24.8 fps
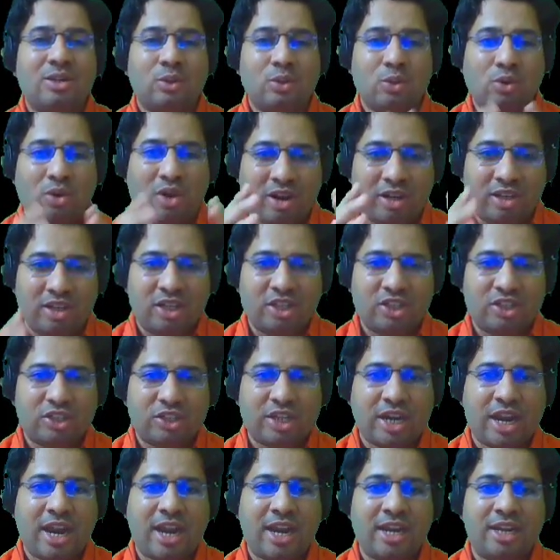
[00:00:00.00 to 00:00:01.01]
to
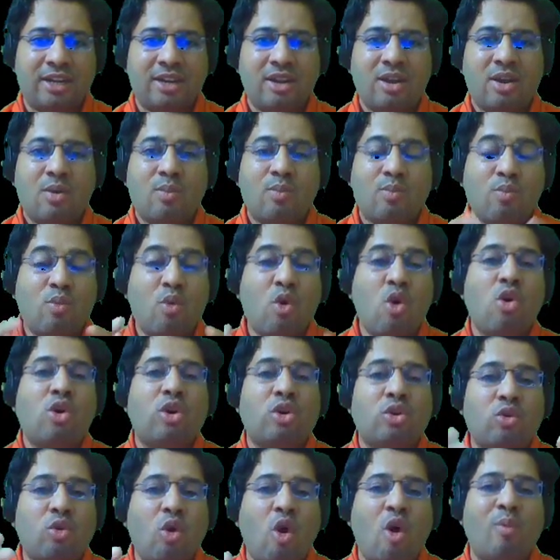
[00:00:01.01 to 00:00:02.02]
understand
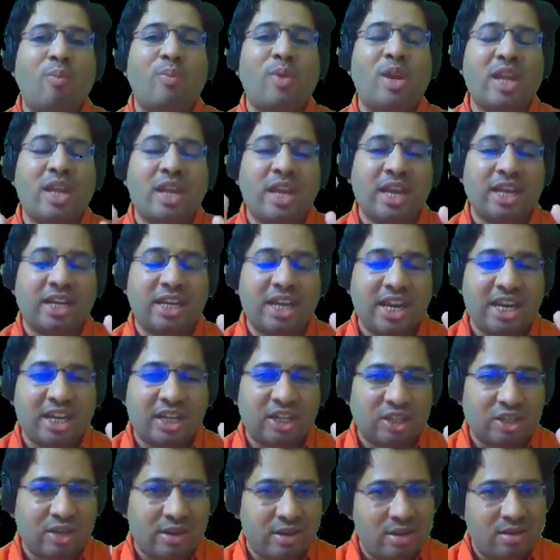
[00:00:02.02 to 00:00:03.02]
more complicated
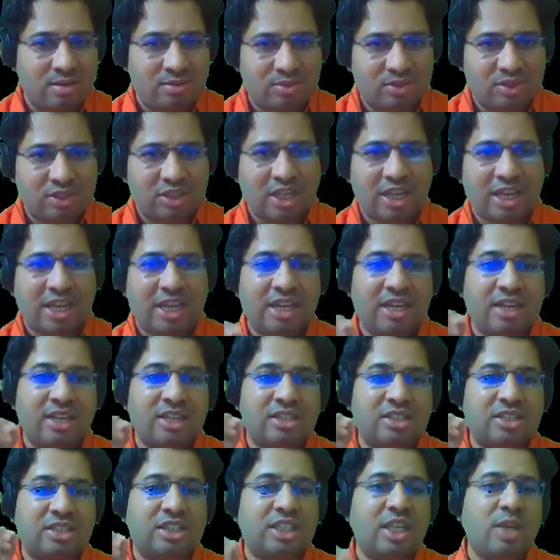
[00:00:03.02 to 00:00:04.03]
terms in a
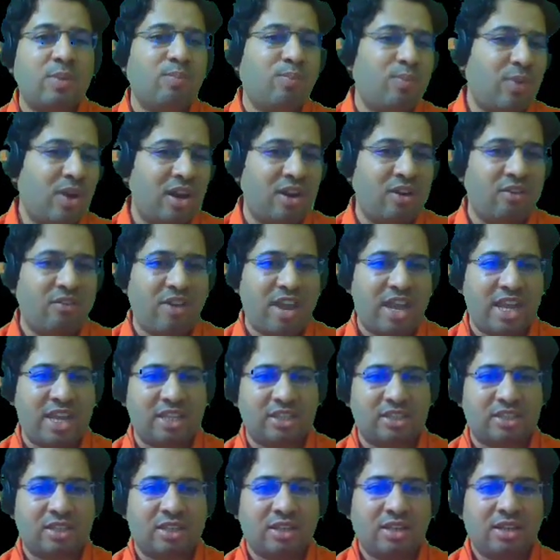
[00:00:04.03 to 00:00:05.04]
simple
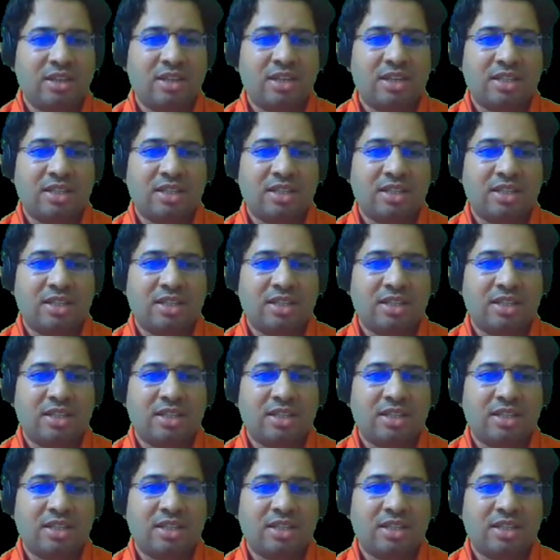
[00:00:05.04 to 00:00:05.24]
ways.